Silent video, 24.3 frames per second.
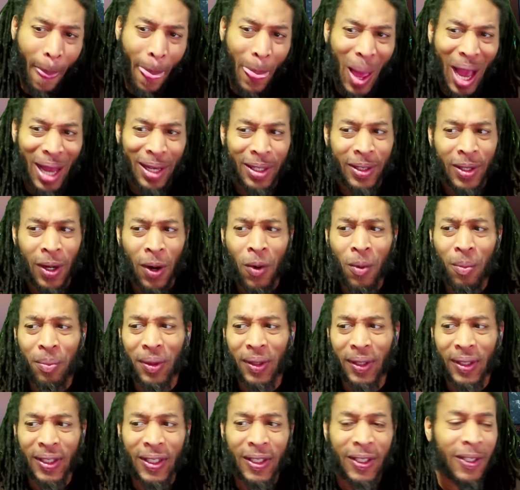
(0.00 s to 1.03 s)
I don't
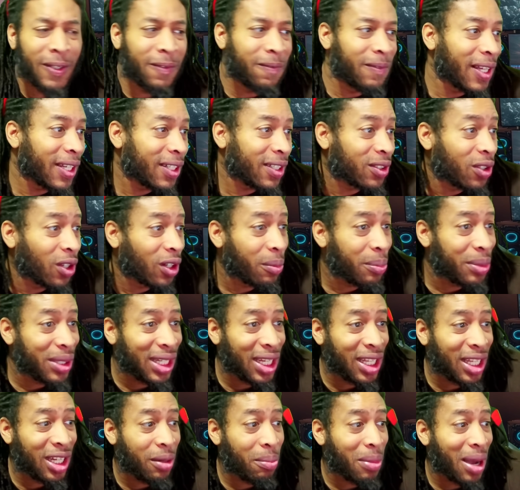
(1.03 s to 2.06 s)
believe that it's going to be
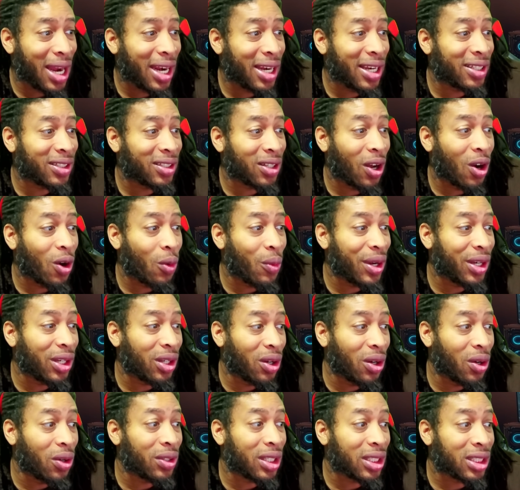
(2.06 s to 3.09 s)
anybody that's already
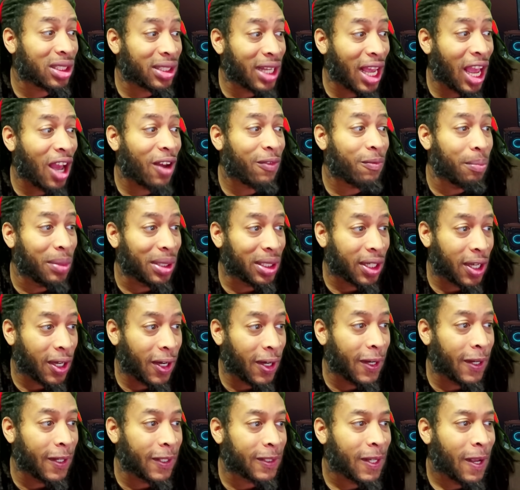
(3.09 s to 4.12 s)
on the staff,
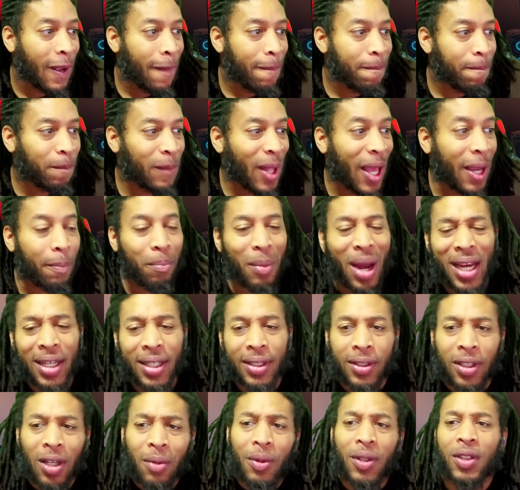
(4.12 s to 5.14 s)
because like MIKE
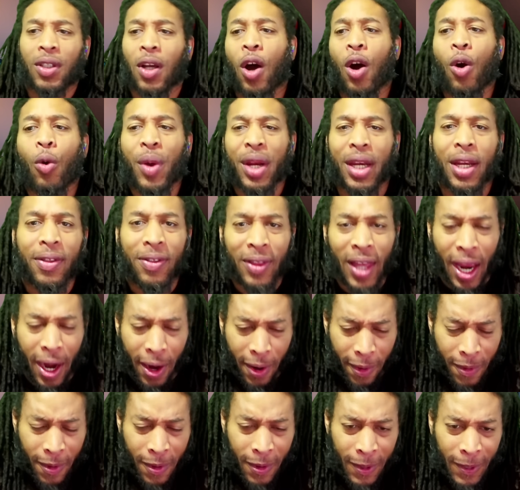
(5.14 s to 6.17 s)
Zimmer's already
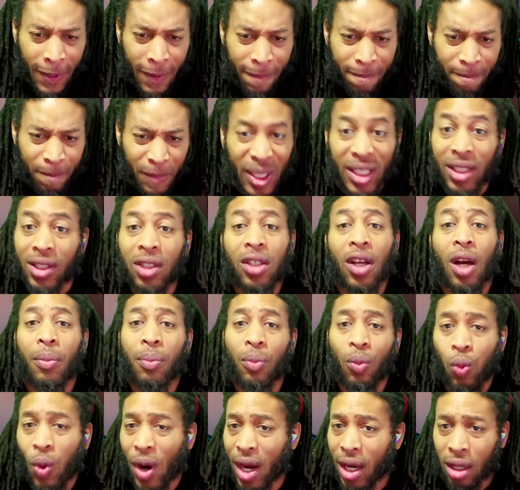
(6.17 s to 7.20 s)
there in
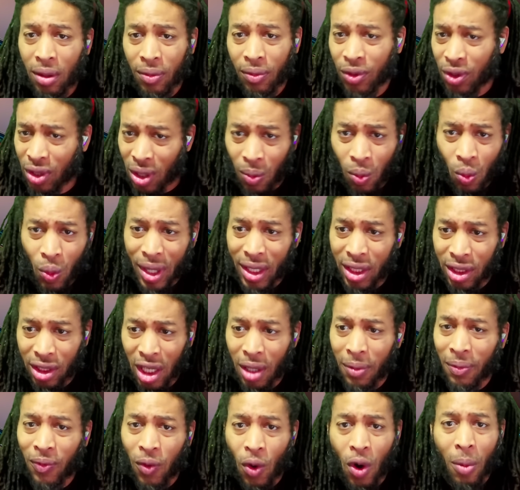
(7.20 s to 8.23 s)
some way,
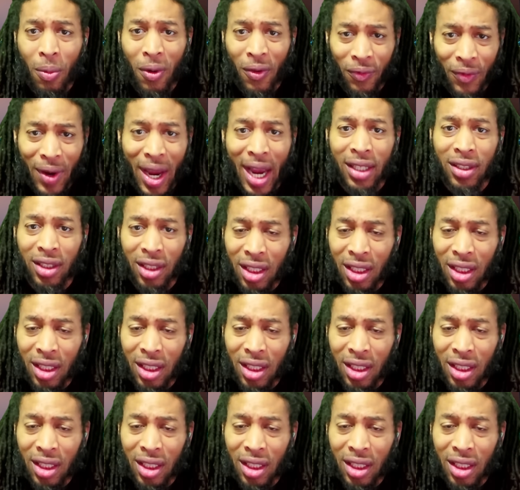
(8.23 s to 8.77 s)
shape, form, or fashion.